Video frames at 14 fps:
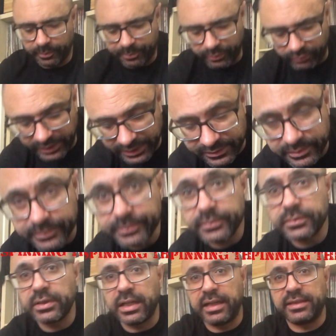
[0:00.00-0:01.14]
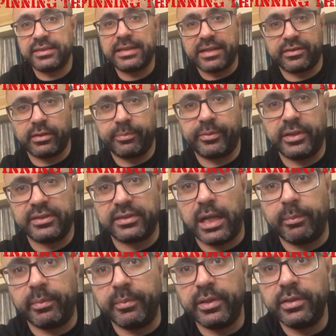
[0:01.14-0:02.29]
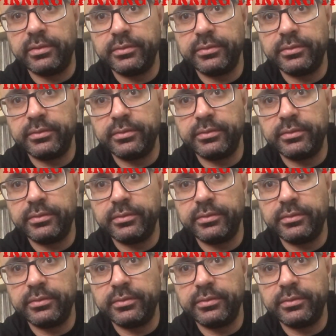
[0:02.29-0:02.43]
Parade, essential Prince album.